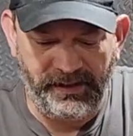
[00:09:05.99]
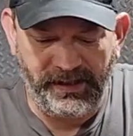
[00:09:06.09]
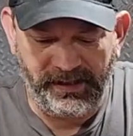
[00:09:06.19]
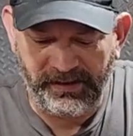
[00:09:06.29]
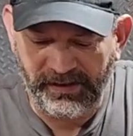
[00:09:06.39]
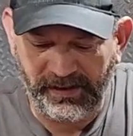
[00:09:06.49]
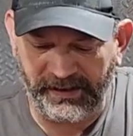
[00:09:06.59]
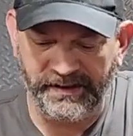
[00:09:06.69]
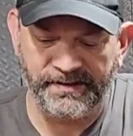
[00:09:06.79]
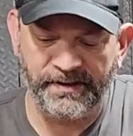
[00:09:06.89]
And I
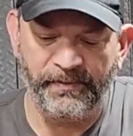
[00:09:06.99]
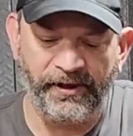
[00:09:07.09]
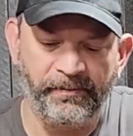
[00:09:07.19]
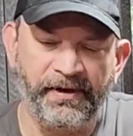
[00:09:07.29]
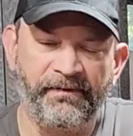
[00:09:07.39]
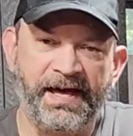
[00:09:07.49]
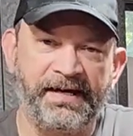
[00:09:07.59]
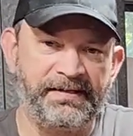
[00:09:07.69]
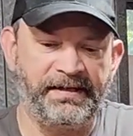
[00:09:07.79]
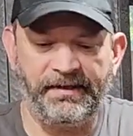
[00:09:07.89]
think some element of that
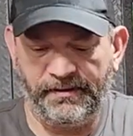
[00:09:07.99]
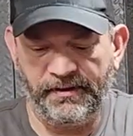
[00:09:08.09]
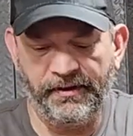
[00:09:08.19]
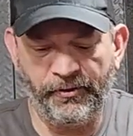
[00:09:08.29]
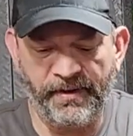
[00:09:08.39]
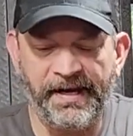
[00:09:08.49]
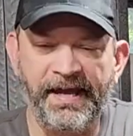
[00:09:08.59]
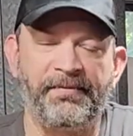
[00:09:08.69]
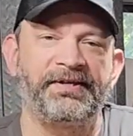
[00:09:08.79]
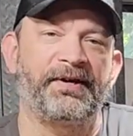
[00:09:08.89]
is that, you know, my
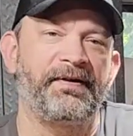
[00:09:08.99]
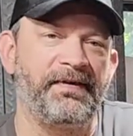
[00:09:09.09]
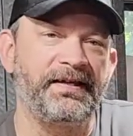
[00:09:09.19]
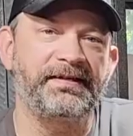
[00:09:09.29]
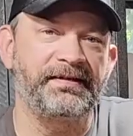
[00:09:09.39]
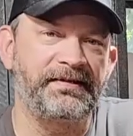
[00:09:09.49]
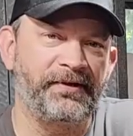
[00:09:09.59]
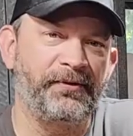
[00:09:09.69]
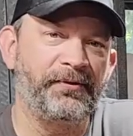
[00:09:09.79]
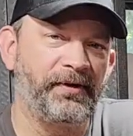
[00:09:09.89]
name is on this. And
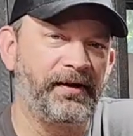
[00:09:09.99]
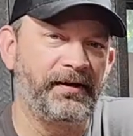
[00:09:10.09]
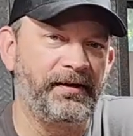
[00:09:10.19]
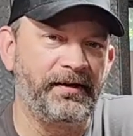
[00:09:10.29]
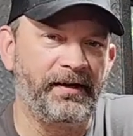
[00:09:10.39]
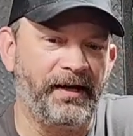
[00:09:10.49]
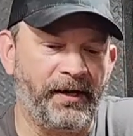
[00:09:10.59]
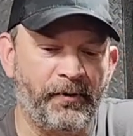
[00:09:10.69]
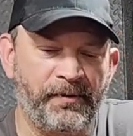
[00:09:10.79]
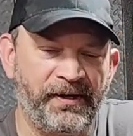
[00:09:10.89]
so I
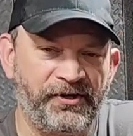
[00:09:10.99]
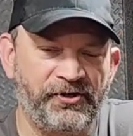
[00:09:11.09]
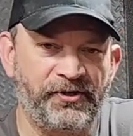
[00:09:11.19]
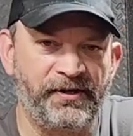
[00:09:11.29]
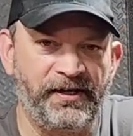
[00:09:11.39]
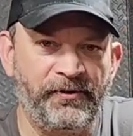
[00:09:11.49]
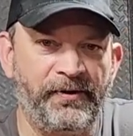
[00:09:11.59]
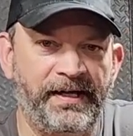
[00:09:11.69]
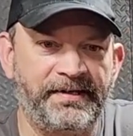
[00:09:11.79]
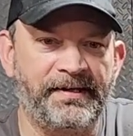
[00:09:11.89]
want to make sure that you
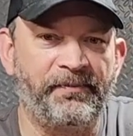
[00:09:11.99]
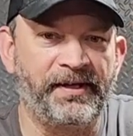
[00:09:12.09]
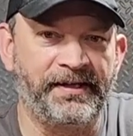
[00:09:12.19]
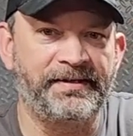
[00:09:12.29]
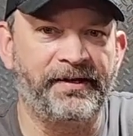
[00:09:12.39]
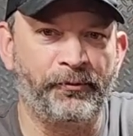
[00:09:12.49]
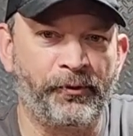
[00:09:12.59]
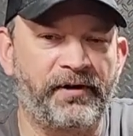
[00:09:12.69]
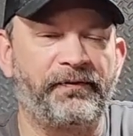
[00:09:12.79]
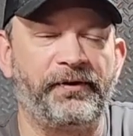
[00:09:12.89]
get something that's going to
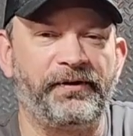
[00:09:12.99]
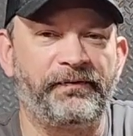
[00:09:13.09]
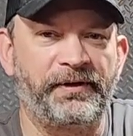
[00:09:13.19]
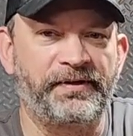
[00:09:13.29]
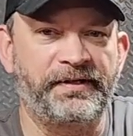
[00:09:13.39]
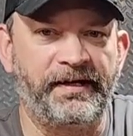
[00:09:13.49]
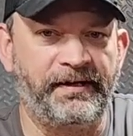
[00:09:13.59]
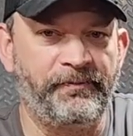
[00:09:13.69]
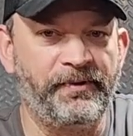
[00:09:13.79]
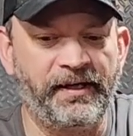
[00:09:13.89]
work for you the first
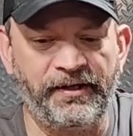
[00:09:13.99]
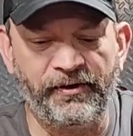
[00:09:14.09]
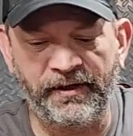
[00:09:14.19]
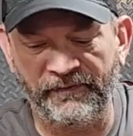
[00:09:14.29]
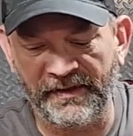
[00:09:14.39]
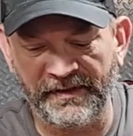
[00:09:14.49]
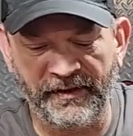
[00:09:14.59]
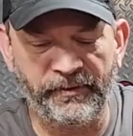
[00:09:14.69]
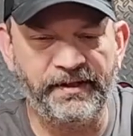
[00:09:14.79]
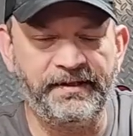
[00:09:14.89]
time and you don't have to
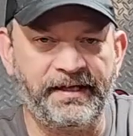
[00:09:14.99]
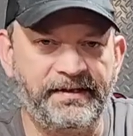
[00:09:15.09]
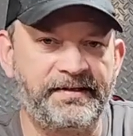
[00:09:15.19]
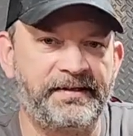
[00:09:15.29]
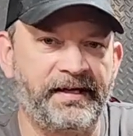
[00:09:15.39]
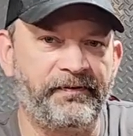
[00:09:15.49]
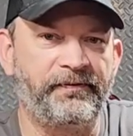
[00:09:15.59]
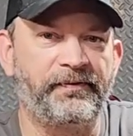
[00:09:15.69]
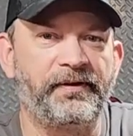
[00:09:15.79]
deal with dead stuff.